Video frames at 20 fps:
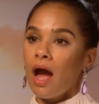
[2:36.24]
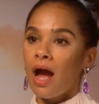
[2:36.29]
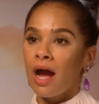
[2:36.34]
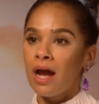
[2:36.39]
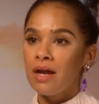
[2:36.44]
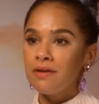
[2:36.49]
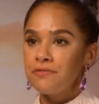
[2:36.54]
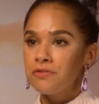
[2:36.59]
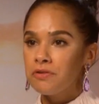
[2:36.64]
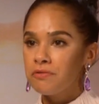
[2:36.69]

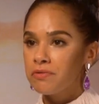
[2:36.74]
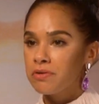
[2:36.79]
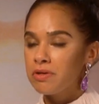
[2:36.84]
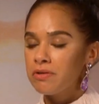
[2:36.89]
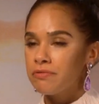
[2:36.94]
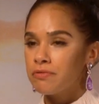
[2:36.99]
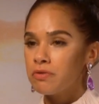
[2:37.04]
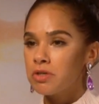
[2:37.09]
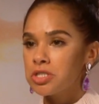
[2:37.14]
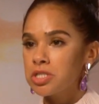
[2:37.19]
I feel very
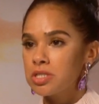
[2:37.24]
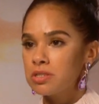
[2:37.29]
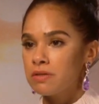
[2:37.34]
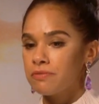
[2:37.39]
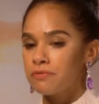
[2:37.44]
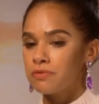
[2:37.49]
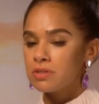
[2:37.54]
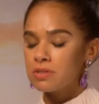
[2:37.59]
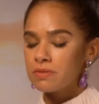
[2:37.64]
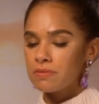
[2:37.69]
fortunate,
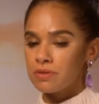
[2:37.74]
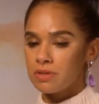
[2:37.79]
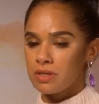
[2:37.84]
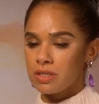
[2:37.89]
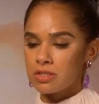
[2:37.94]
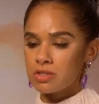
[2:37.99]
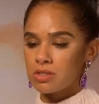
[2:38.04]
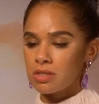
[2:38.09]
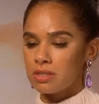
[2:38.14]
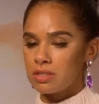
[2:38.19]
first of all, that I
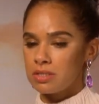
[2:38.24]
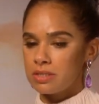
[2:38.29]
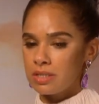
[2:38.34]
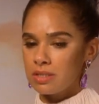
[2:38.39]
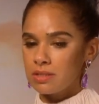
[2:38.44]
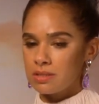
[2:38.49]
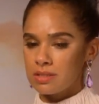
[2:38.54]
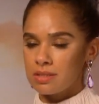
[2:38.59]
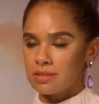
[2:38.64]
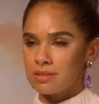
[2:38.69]
started
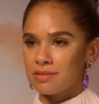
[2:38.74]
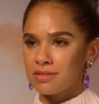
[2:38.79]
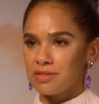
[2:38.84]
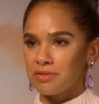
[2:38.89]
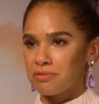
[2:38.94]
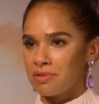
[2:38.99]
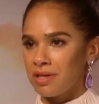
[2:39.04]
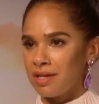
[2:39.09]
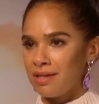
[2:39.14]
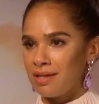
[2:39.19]
dancing so
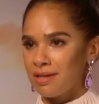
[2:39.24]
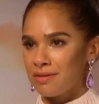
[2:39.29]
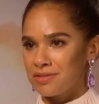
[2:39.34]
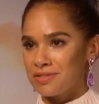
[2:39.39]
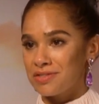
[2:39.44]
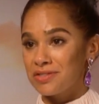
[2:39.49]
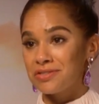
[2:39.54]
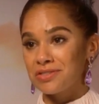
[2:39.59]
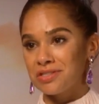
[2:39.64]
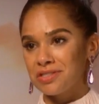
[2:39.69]
late. I was
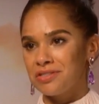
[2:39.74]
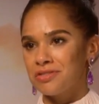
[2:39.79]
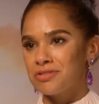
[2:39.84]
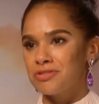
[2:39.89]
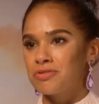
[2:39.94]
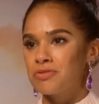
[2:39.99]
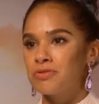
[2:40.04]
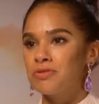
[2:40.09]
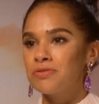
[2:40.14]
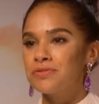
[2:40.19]
13
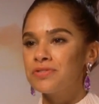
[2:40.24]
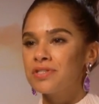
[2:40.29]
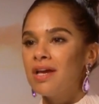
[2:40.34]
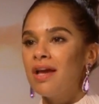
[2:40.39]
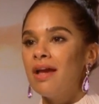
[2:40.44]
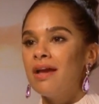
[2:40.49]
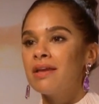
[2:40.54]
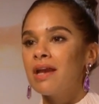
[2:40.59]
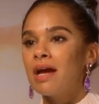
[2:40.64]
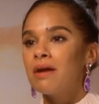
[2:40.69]
years old,
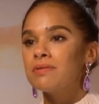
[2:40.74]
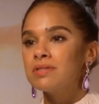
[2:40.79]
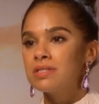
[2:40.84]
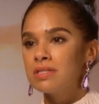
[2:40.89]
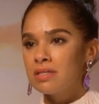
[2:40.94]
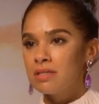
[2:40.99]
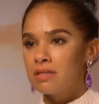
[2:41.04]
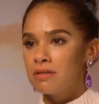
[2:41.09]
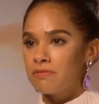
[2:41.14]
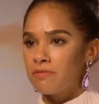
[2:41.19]
and I was in
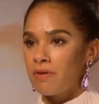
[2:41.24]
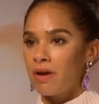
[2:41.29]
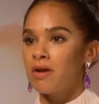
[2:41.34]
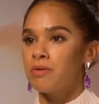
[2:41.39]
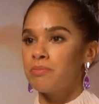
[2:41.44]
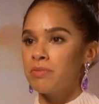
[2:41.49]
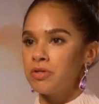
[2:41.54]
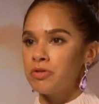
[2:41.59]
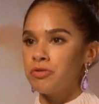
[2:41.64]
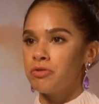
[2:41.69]
an
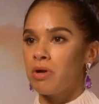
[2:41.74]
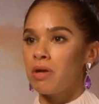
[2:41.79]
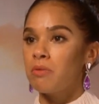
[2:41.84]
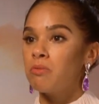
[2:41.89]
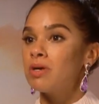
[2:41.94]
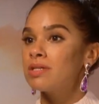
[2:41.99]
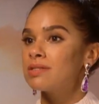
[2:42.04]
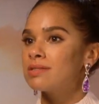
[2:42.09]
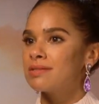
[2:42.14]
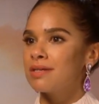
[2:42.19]
environment, I
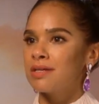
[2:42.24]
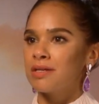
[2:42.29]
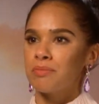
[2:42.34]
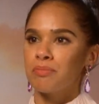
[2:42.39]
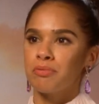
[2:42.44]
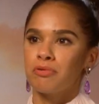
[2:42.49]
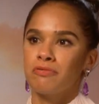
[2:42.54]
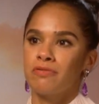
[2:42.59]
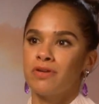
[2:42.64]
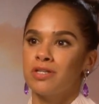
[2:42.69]
wasn't in a
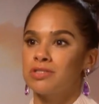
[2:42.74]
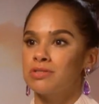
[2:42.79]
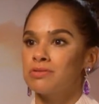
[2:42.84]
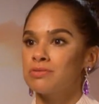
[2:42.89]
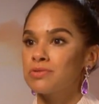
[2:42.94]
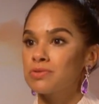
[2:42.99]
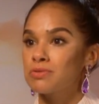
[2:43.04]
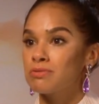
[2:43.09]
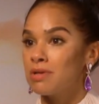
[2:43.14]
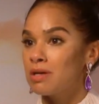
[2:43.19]
professional
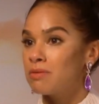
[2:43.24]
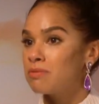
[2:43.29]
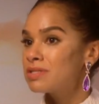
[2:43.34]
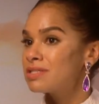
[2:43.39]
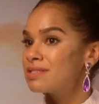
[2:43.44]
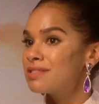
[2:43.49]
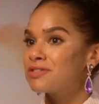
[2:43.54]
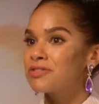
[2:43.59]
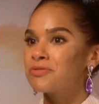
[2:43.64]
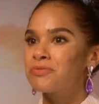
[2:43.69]
school. I
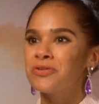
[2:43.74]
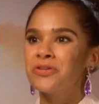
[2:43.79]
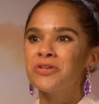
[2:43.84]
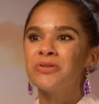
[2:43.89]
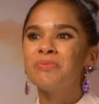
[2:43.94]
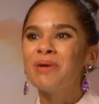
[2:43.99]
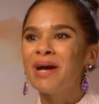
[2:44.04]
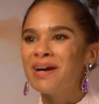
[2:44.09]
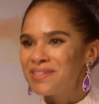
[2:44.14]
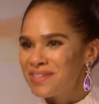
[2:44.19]
wasn't at the Royal
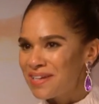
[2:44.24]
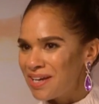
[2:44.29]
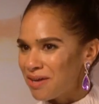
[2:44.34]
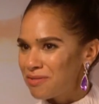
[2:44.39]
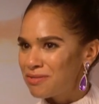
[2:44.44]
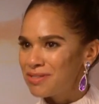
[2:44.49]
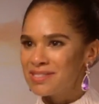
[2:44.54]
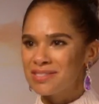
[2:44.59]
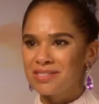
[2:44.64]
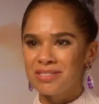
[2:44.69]
Ballet. I
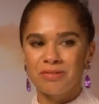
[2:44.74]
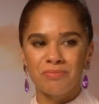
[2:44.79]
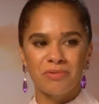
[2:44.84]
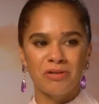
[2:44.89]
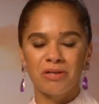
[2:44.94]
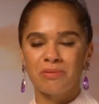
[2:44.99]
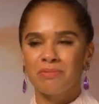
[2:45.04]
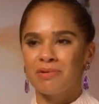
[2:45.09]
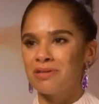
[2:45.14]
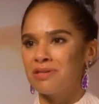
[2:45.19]
wasn't at
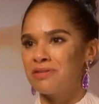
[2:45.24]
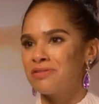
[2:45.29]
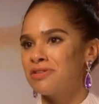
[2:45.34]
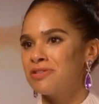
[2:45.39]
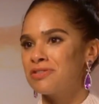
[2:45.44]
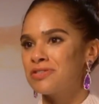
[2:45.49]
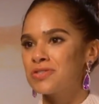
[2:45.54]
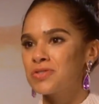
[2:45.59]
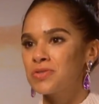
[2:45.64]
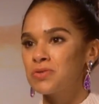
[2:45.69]
American Ballet
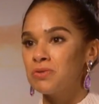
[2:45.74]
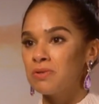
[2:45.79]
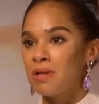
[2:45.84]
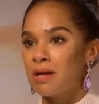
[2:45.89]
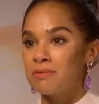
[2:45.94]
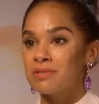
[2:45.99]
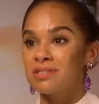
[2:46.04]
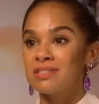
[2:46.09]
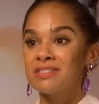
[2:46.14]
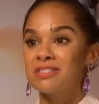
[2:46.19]
Theatre school. I
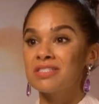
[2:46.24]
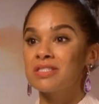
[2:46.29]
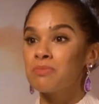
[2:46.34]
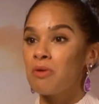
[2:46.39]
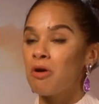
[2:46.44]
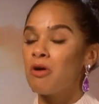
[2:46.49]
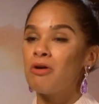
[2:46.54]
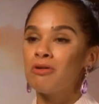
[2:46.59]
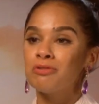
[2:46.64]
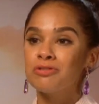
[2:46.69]
was at a
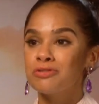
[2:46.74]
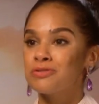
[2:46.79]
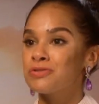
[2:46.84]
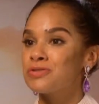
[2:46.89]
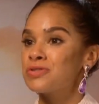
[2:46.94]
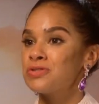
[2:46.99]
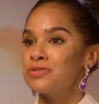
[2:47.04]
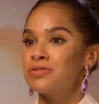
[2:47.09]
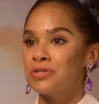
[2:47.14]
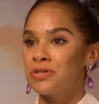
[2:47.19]
small little
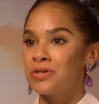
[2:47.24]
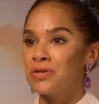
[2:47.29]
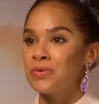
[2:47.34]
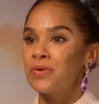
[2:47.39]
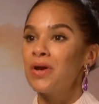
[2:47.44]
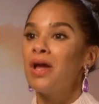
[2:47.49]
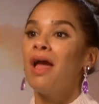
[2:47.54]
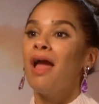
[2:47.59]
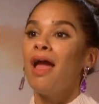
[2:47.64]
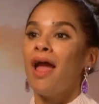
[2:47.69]
studio,
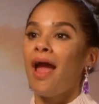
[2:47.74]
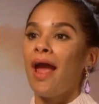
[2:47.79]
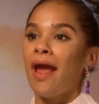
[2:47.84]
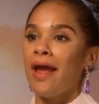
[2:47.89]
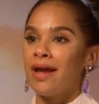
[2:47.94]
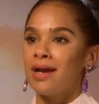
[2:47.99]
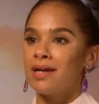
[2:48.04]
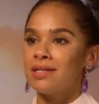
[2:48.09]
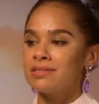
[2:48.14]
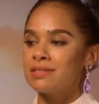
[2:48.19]

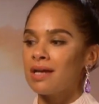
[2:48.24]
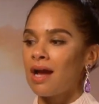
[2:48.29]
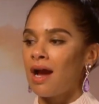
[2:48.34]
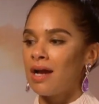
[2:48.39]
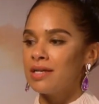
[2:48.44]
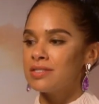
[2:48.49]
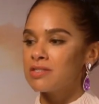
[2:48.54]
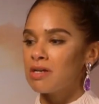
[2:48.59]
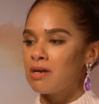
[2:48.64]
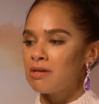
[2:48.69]
and
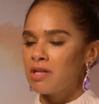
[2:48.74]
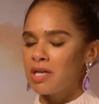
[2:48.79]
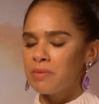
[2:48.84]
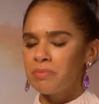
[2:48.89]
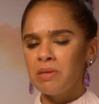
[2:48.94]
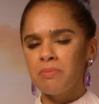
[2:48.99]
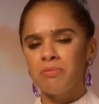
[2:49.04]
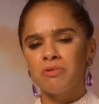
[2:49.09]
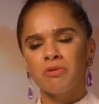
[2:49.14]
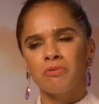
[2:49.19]
I saw a lot of
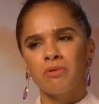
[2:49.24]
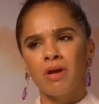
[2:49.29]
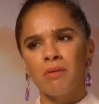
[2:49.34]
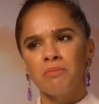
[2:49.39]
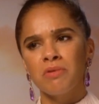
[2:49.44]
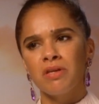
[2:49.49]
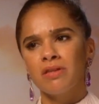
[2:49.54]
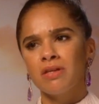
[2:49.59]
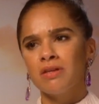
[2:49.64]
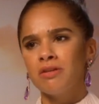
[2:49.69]
people around
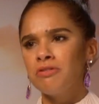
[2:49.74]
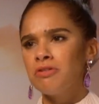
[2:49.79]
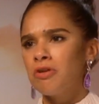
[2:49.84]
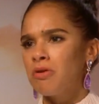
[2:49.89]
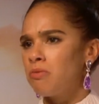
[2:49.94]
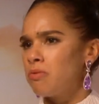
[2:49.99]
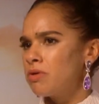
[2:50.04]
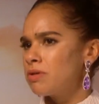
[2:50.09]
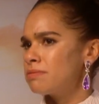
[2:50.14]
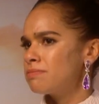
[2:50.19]
me that,
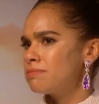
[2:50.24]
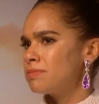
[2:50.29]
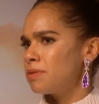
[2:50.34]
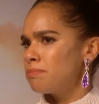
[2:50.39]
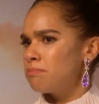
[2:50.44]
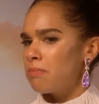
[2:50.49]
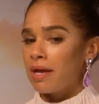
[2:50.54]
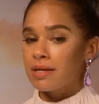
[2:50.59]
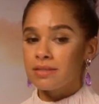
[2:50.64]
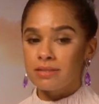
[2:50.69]
were
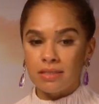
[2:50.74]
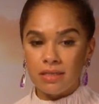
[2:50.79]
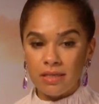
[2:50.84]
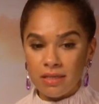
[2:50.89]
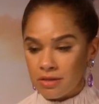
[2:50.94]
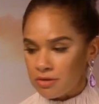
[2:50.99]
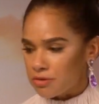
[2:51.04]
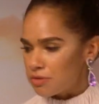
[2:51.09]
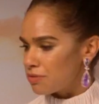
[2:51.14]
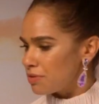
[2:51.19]

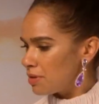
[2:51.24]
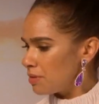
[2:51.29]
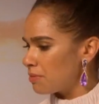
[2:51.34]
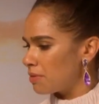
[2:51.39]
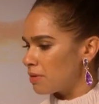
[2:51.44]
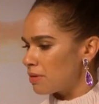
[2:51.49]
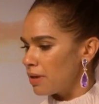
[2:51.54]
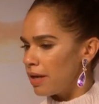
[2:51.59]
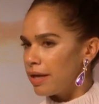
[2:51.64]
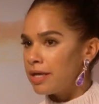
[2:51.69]
Mexican or they
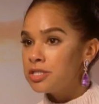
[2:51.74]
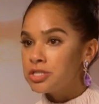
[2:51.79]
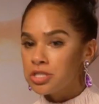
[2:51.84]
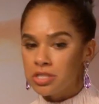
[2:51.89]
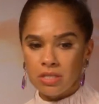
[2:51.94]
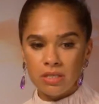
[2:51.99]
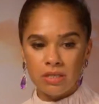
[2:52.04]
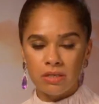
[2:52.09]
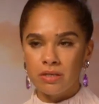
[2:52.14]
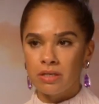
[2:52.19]
were
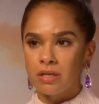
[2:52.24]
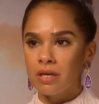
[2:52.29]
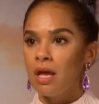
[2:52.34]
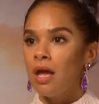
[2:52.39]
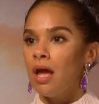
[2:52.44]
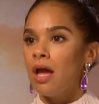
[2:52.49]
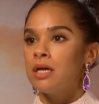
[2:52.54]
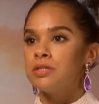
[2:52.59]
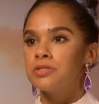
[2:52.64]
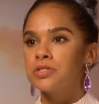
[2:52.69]
Asian,
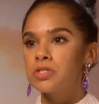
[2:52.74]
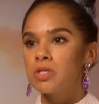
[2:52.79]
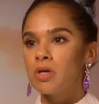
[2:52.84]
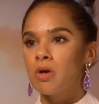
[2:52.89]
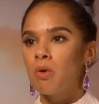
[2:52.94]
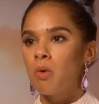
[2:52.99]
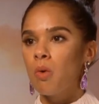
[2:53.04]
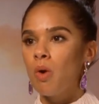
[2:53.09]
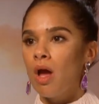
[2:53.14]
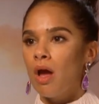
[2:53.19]
and
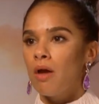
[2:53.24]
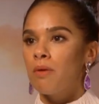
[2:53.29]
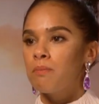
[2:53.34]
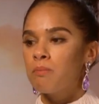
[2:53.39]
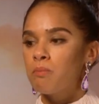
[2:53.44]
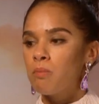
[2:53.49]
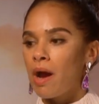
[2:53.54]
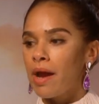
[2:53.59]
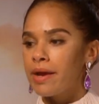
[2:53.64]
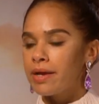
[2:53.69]
so
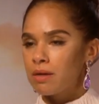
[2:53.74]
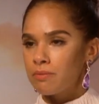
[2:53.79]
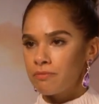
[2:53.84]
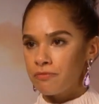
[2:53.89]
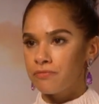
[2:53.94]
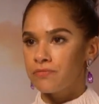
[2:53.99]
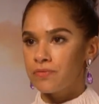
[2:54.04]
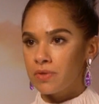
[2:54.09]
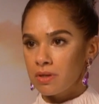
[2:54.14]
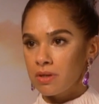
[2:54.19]
my
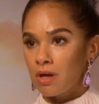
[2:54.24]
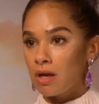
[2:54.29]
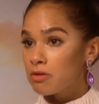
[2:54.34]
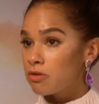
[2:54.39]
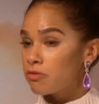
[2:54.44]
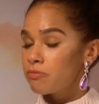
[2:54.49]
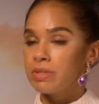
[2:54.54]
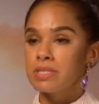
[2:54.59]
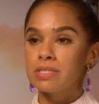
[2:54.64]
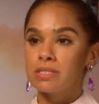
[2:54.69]
color
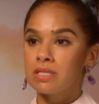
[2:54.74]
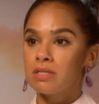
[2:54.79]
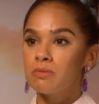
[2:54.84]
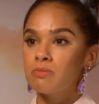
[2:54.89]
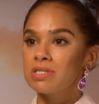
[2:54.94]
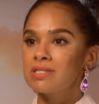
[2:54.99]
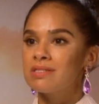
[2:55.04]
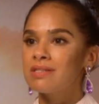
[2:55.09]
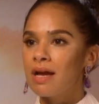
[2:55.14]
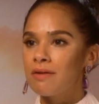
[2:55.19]
of my skin
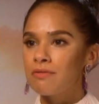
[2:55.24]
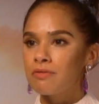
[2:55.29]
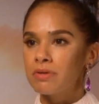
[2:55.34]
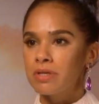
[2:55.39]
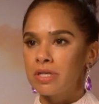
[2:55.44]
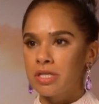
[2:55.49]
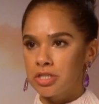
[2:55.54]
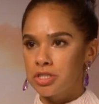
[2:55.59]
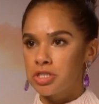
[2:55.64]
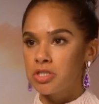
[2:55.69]
was never
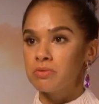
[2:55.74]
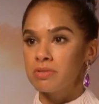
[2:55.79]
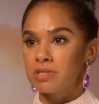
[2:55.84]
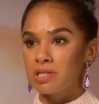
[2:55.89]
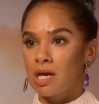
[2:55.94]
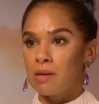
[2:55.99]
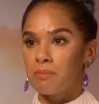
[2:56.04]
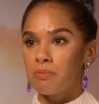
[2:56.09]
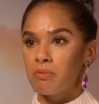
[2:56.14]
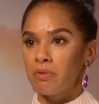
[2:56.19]
an issue at
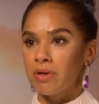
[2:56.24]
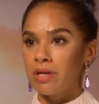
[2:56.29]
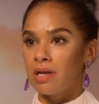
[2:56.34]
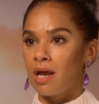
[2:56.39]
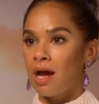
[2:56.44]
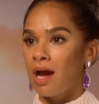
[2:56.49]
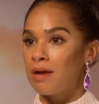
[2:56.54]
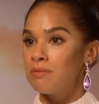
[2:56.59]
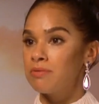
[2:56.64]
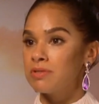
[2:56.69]
that point.
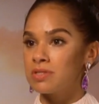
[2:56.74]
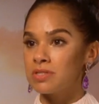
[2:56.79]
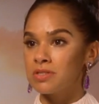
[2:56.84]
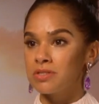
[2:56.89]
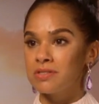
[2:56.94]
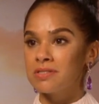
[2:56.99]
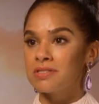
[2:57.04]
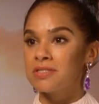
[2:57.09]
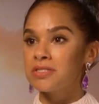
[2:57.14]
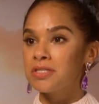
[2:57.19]
I was
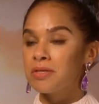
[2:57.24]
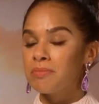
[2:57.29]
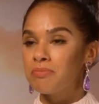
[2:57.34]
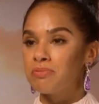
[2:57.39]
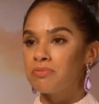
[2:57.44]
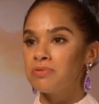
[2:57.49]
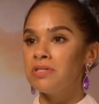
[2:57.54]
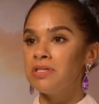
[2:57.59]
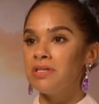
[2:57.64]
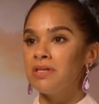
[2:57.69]

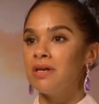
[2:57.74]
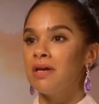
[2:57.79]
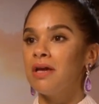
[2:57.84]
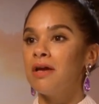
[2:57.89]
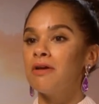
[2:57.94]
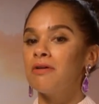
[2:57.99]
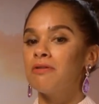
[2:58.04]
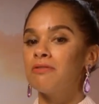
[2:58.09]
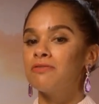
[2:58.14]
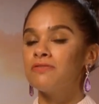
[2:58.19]
simply
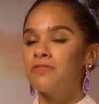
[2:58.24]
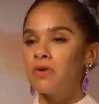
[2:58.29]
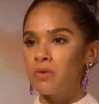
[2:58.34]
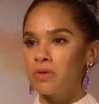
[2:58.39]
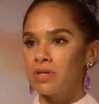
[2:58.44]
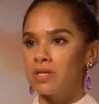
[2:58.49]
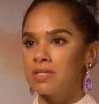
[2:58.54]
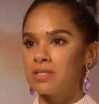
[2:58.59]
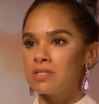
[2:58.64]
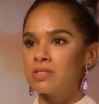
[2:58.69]

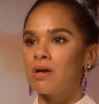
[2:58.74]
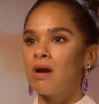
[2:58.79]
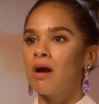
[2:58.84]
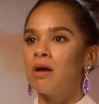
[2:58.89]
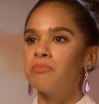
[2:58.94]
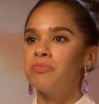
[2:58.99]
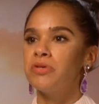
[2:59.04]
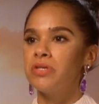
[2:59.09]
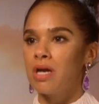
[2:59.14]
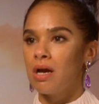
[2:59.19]
focused
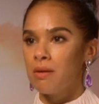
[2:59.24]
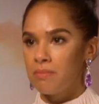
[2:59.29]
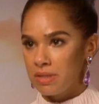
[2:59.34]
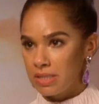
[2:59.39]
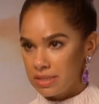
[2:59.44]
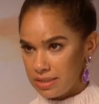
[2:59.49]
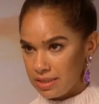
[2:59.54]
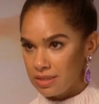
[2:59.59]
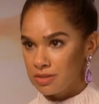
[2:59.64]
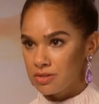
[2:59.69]
on becoming
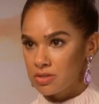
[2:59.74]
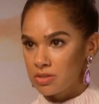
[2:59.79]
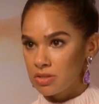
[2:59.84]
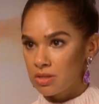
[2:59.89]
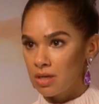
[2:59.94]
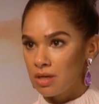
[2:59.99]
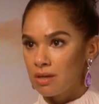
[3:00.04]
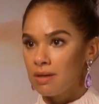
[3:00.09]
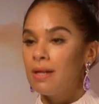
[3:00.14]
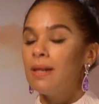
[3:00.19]
a
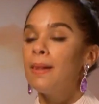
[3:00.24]
dancer.